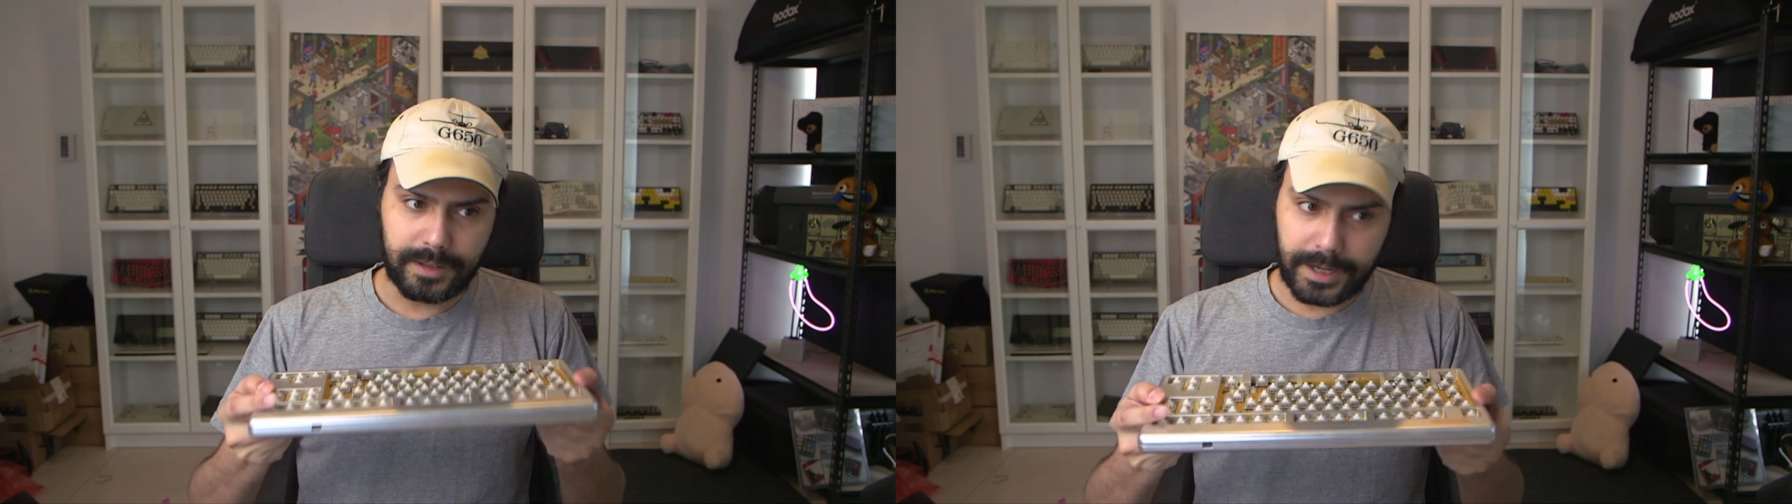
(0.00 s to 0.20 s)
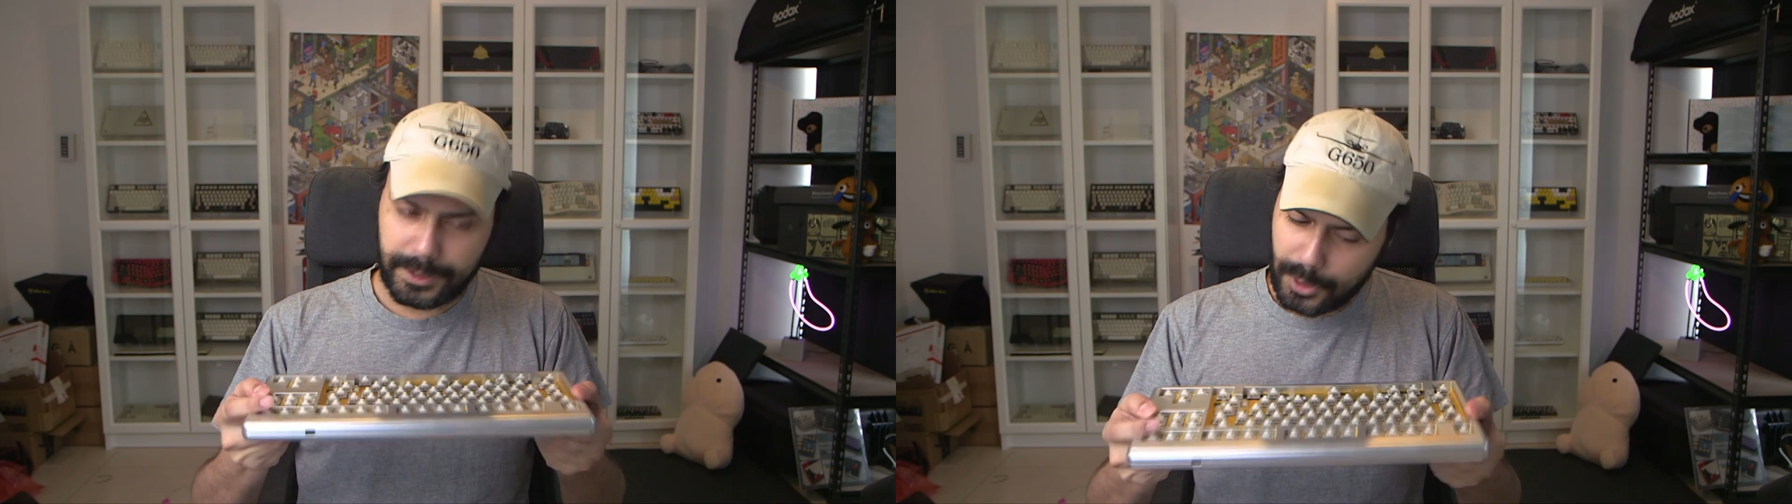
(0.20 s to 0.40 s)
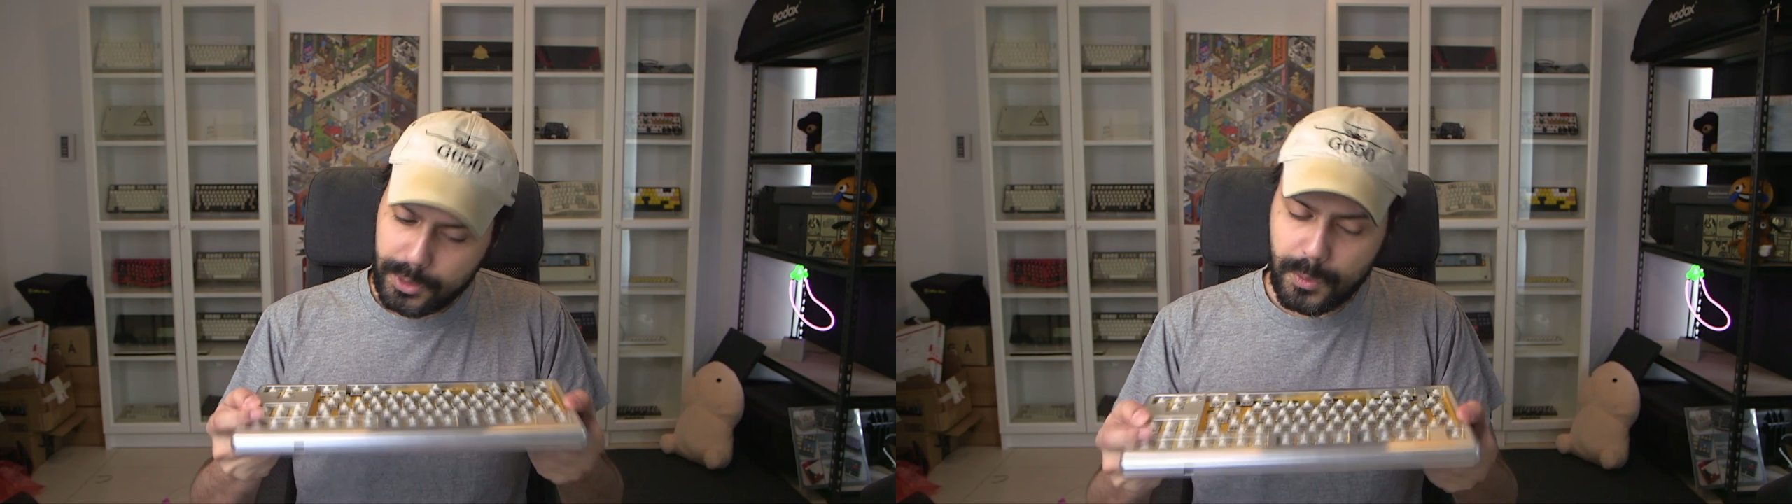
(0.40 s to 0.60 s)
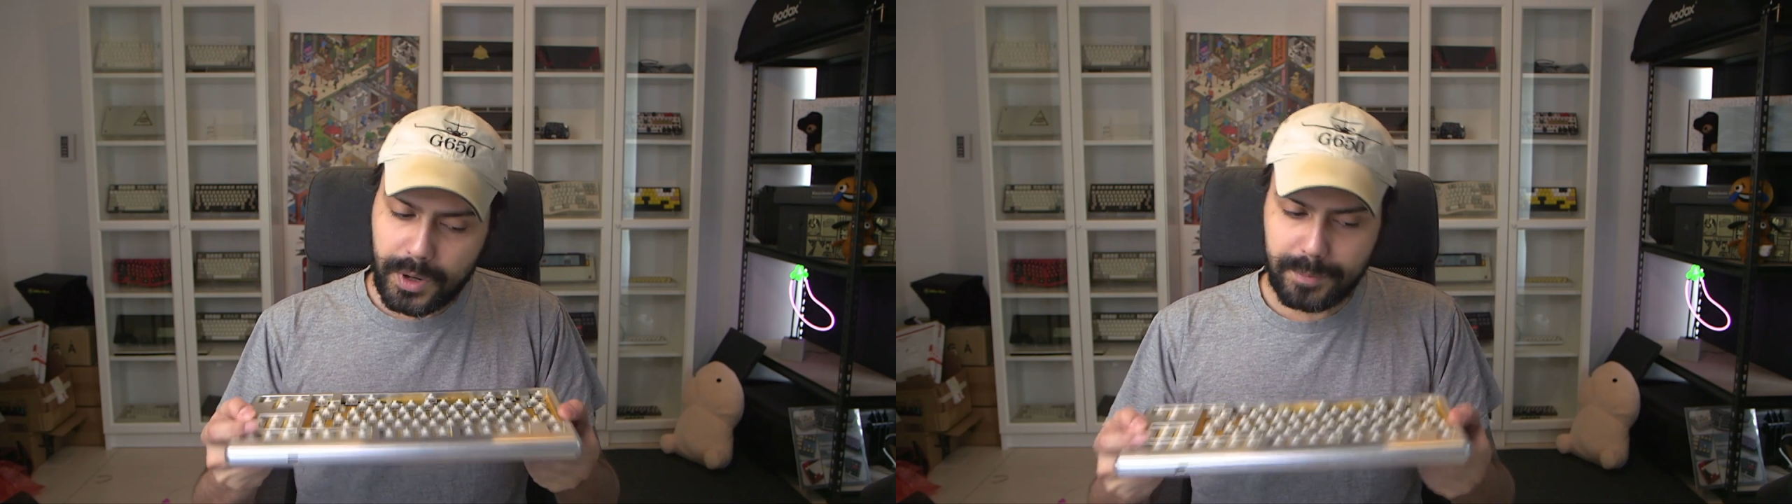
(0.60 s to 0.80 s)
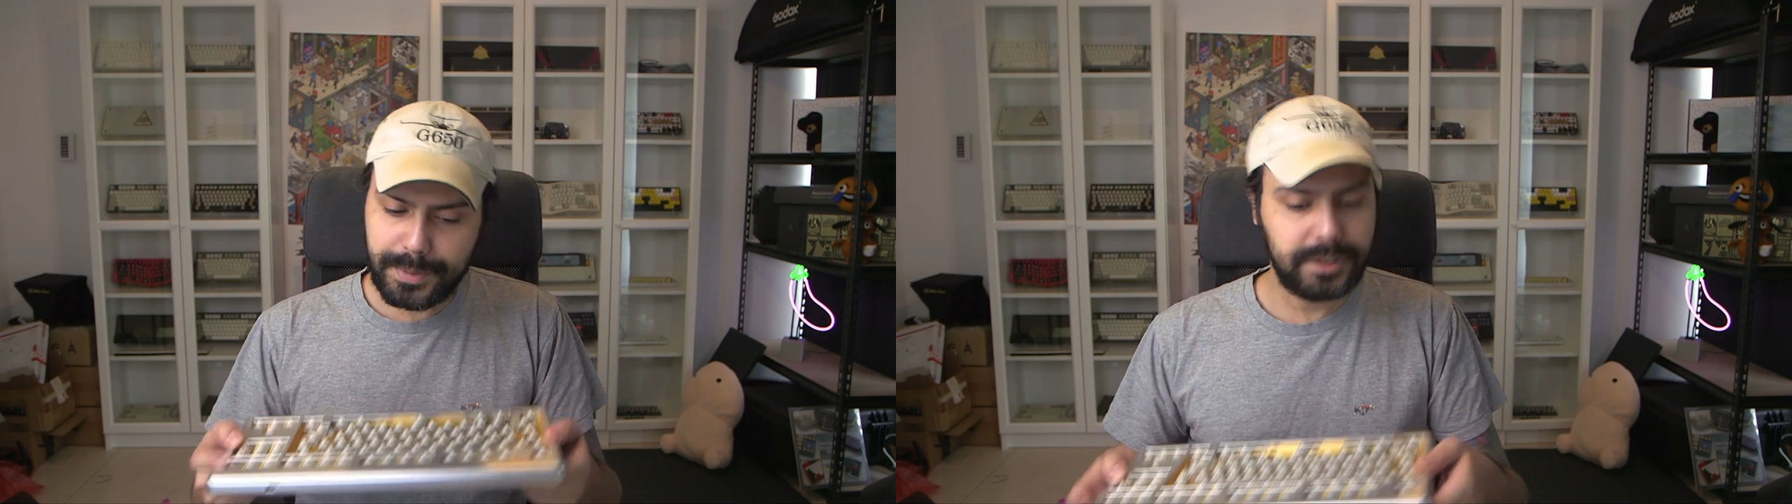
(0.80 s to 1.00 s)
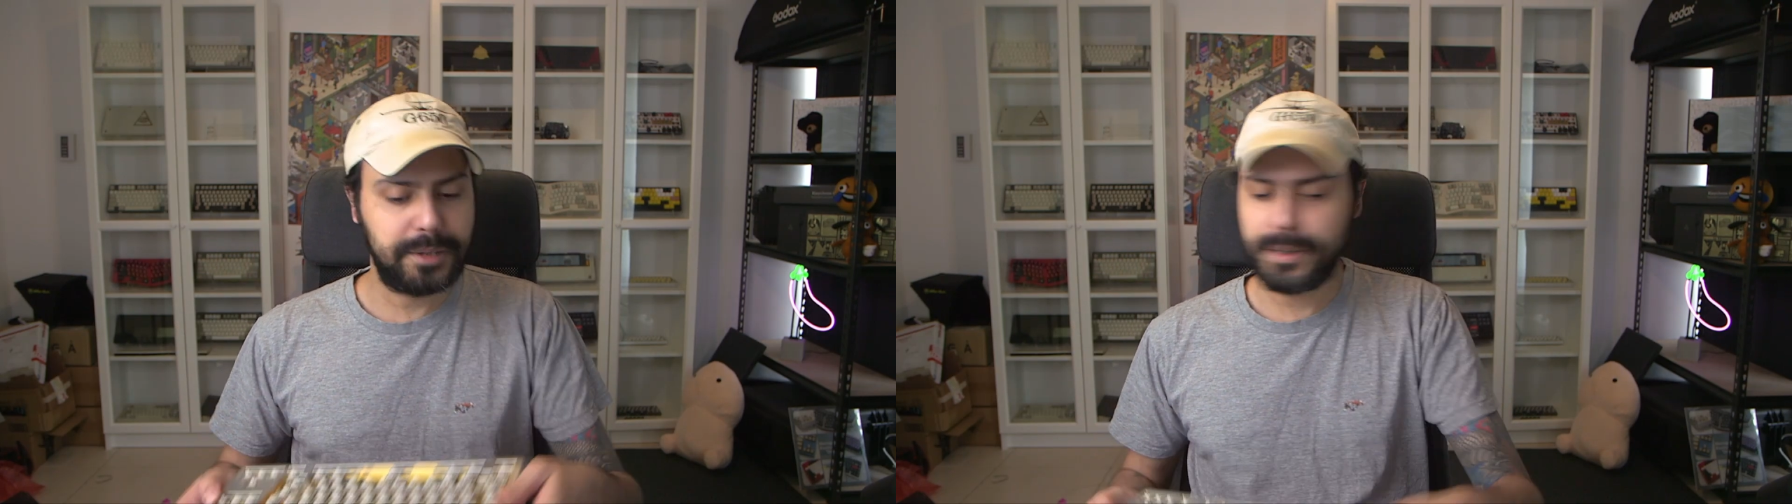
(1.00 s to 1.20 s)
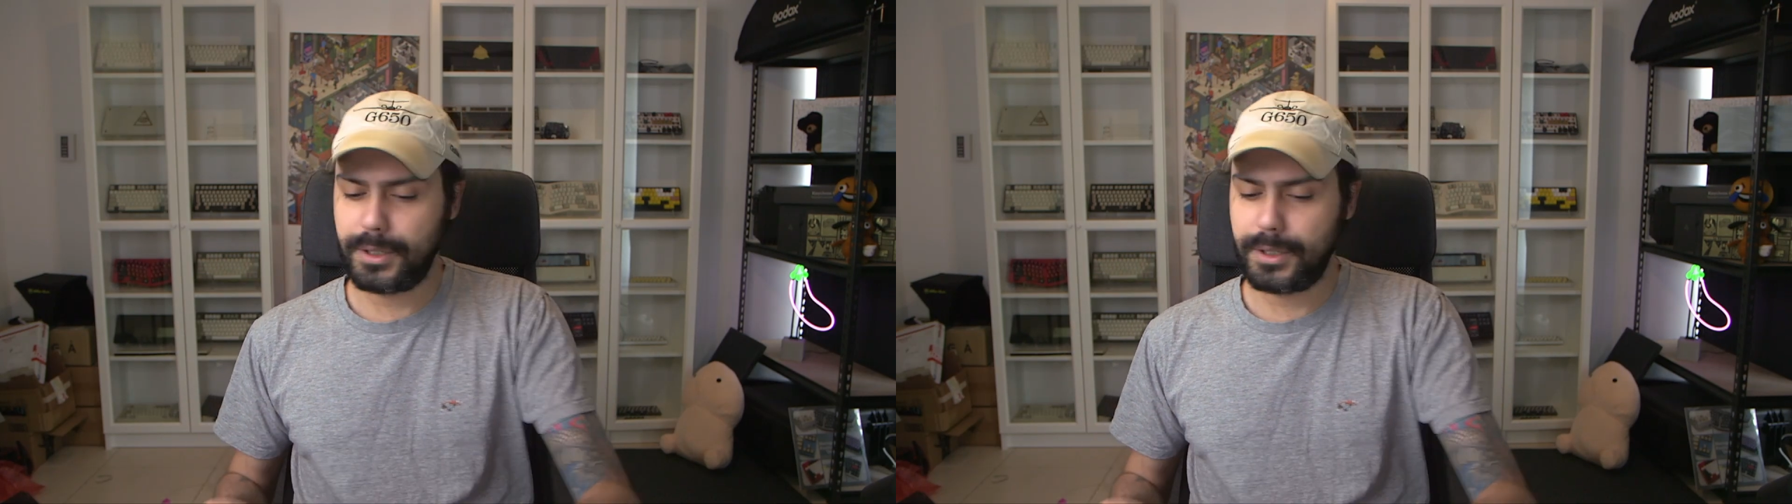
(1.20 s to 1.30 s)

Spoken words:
and I know you want to build it,